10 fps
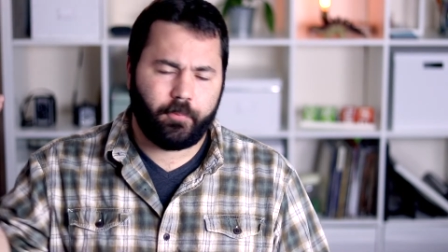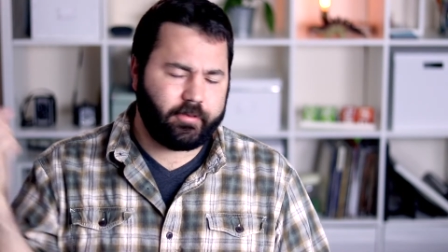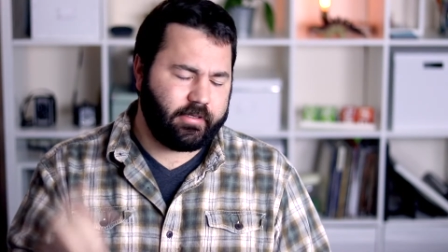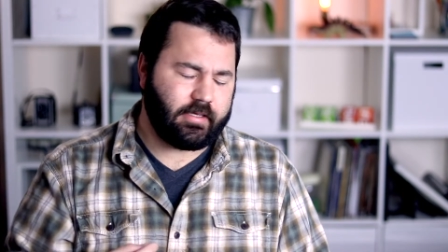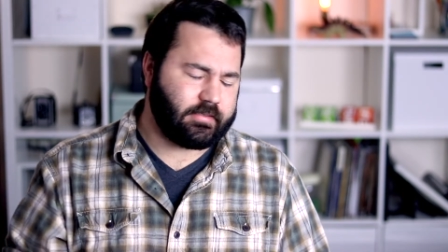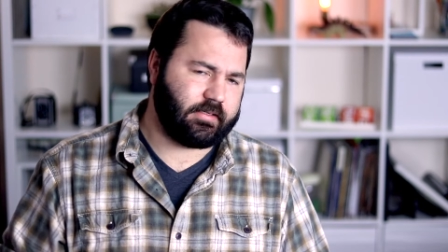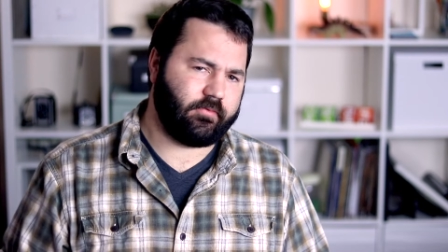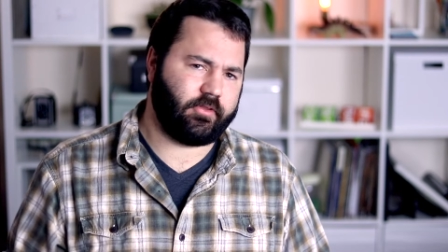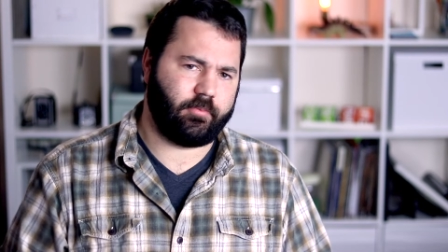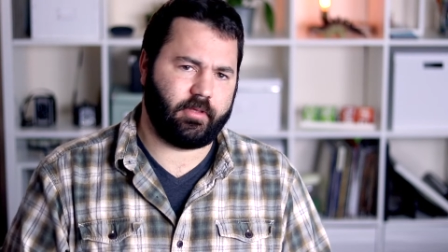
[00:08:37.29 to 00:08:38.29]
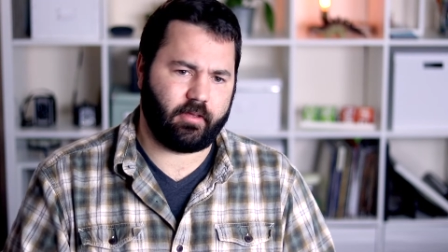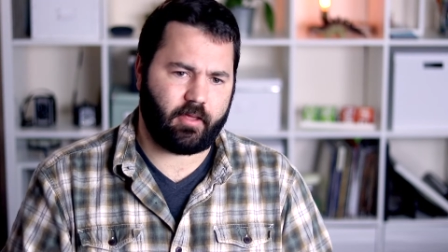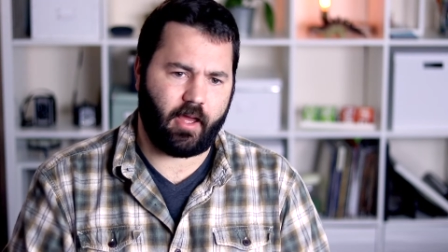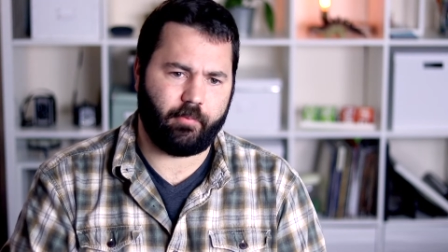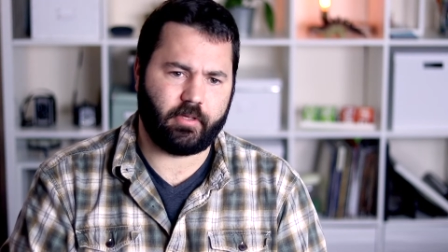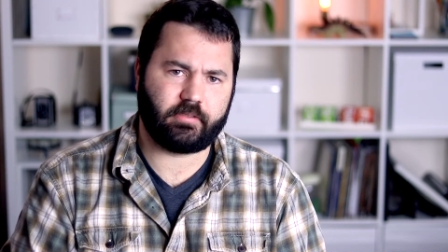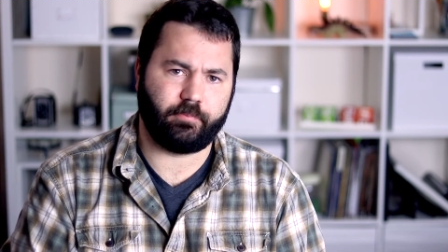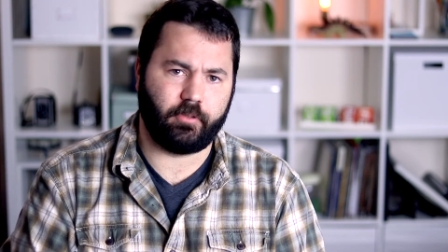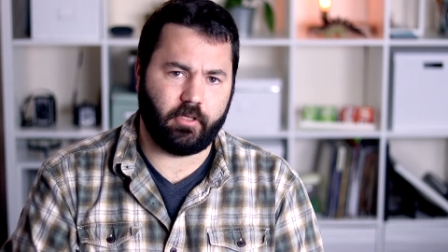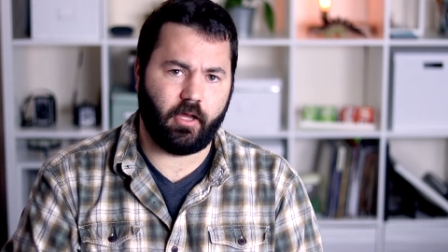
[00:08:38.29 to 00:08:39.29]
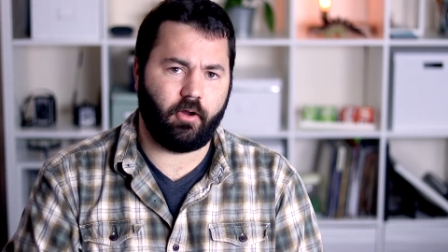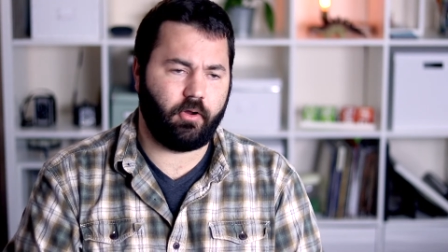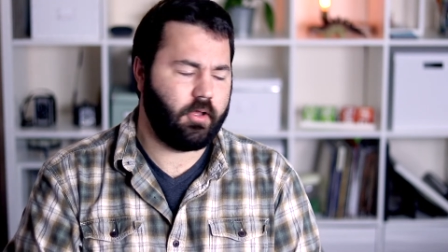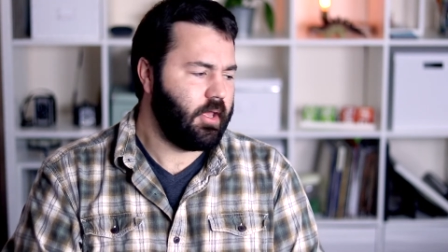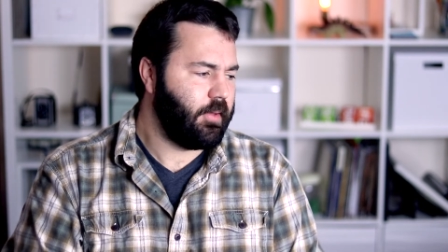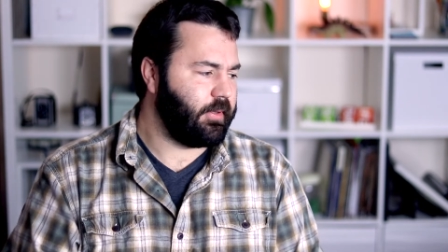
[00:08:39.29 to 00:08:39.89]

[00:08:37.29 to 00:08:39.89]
please leave them in the comments below,